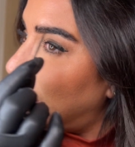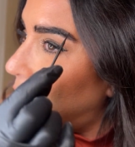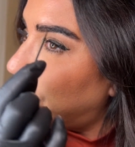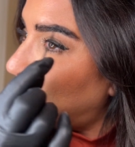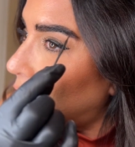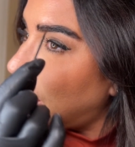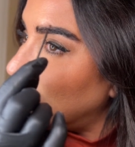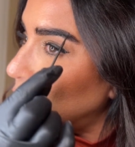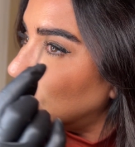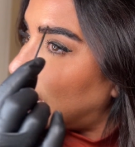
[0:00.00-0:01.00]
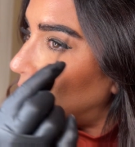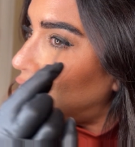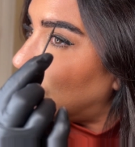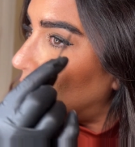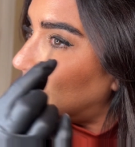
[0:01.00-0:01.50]
for a
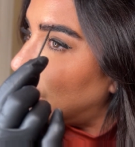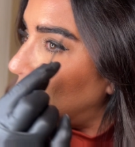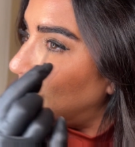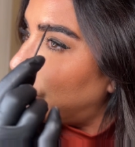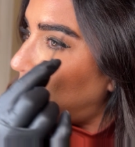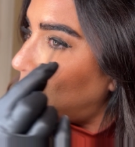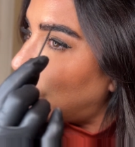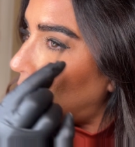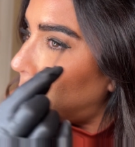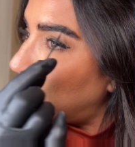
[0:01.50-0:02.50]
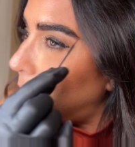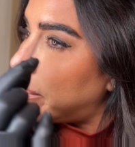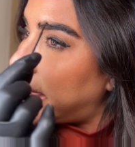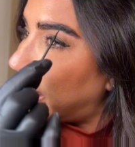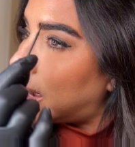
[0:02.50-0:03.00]
consultation for permanent
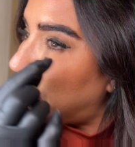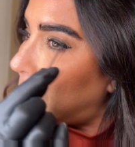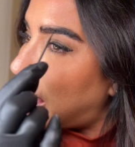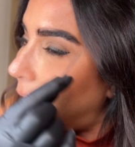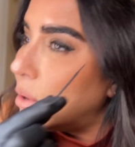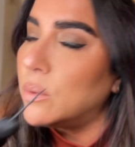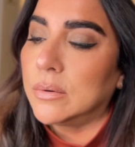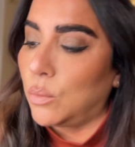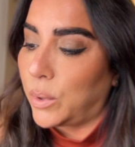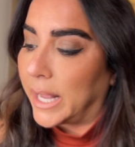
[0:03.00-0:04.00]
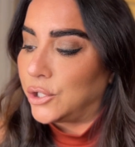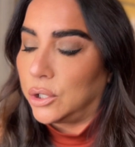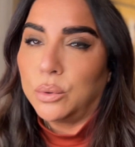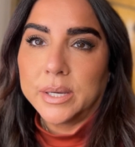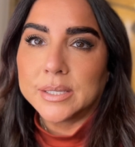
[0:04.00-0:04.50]
makeup, what I
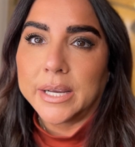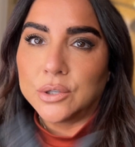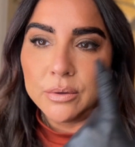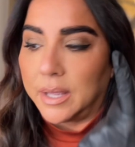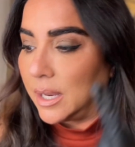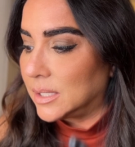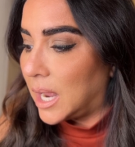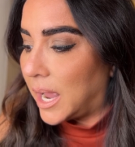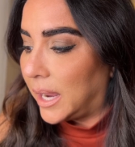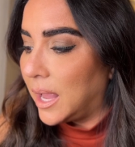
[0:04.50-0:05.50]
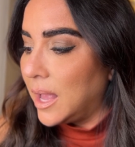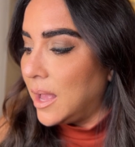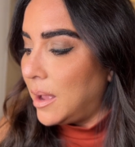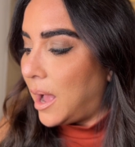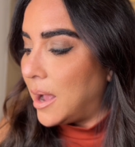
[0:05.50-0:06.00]
do is I do this. I
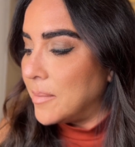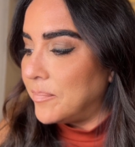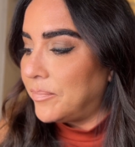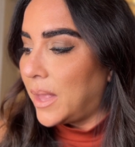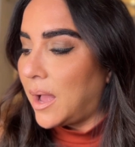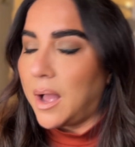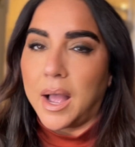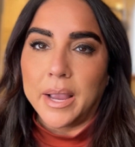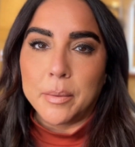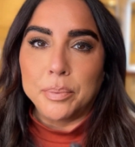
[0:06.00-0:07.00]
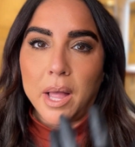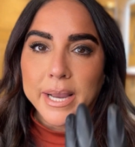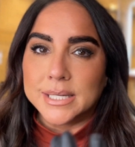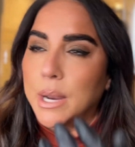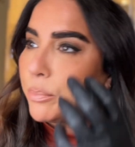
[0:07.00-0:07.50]
apply a
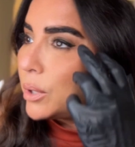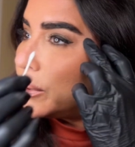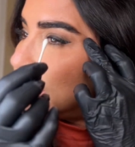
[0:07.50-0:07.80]
temporary